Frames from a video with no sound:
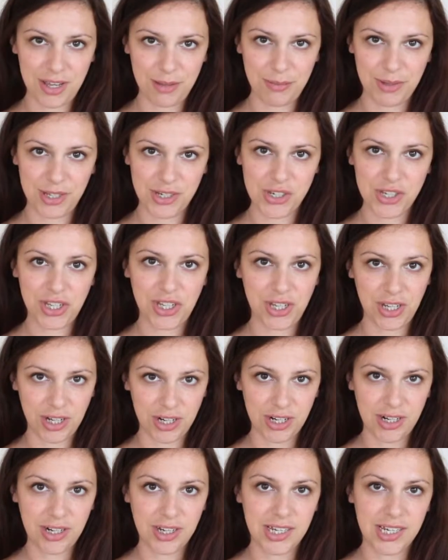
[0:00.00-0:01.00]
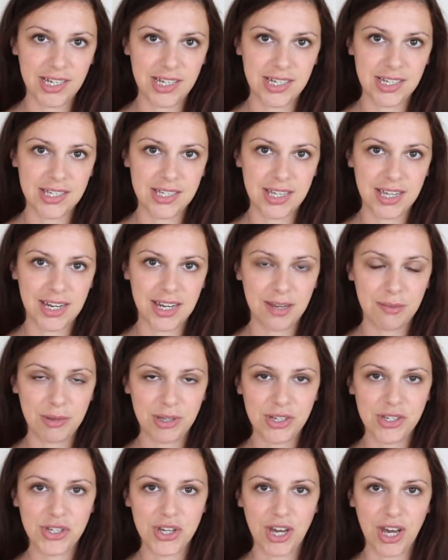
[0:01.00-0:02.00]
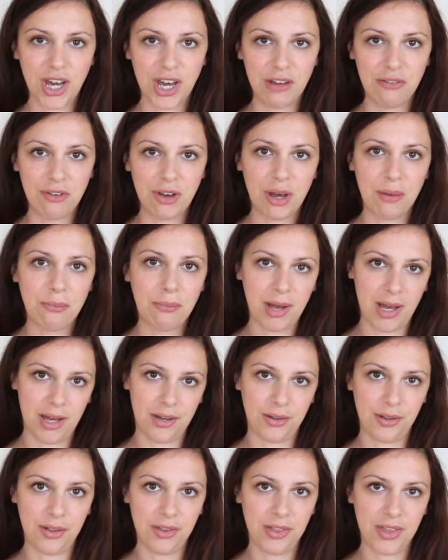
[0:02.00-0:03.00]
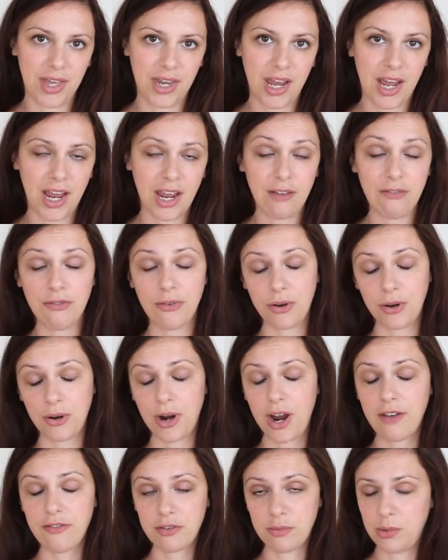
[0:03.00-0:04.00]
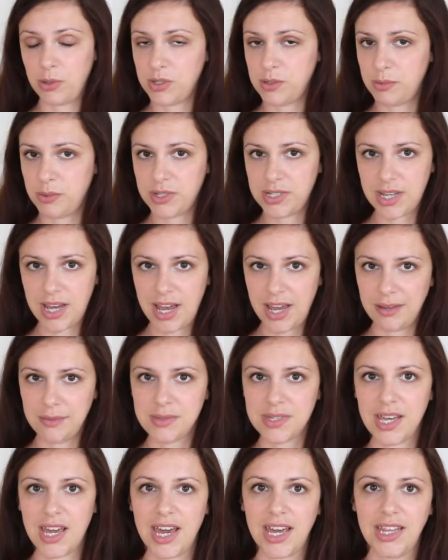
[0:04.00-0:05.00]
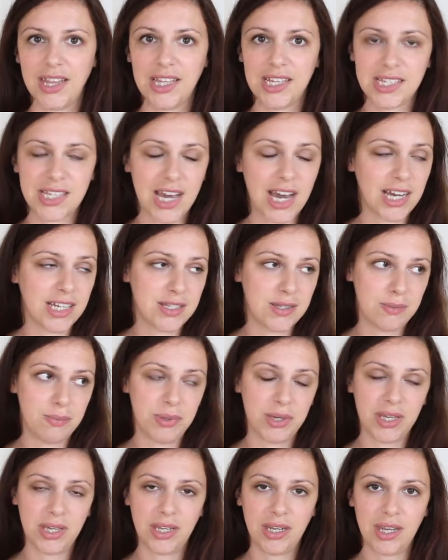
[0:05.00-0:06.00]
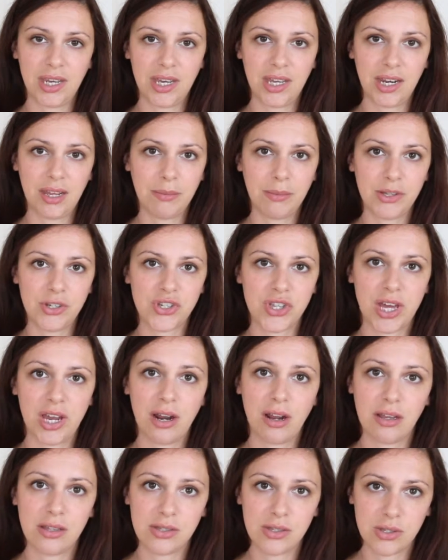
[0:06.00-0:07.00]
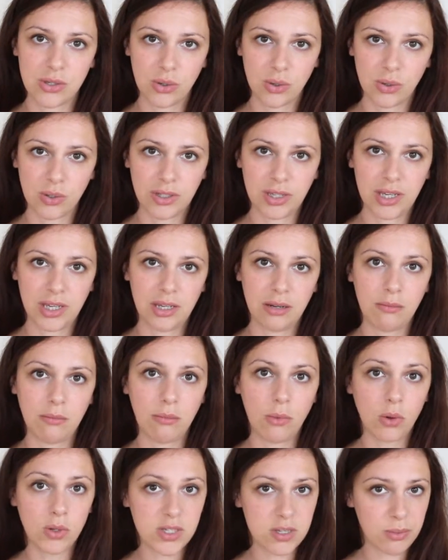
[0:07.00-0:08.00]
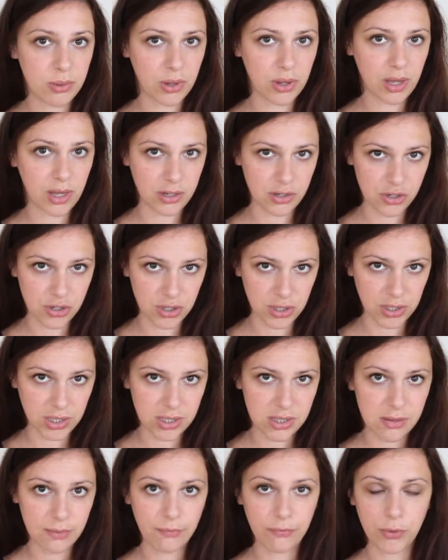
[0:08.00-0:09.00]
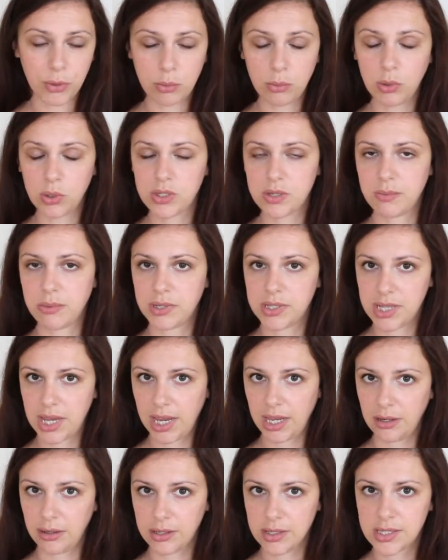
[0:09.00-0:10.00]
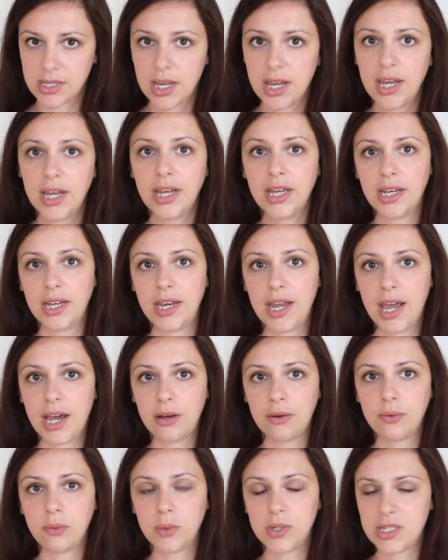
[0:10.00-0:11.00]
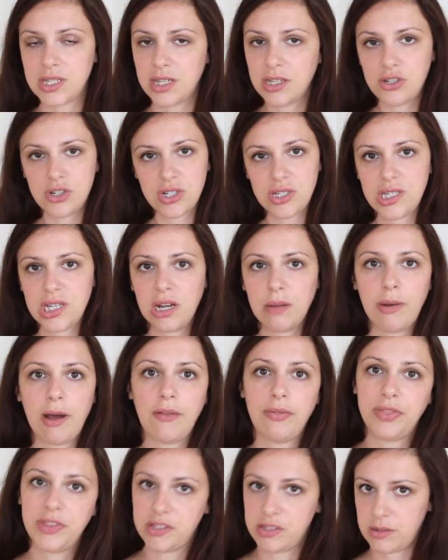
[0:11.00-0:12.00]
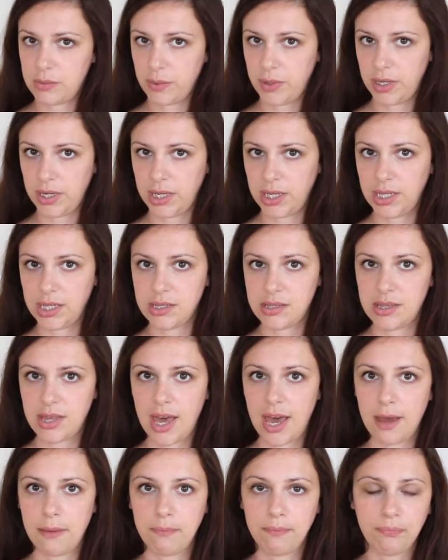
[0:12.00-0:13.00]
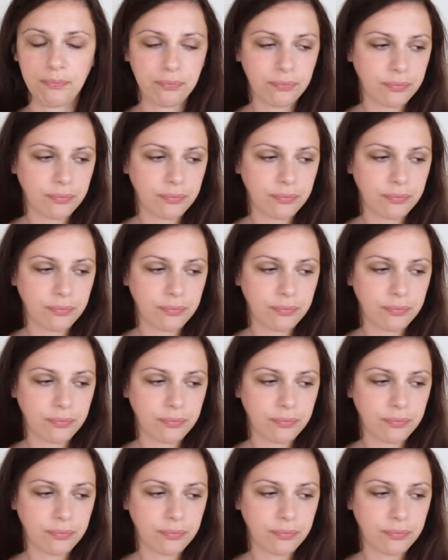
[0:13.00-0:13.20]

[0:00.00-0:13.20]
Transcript: image here is an image of a model that I have photographed multiple times, and this has been an image that has sold in multiple countries for multiple titles. Now, what's interesting about this one is that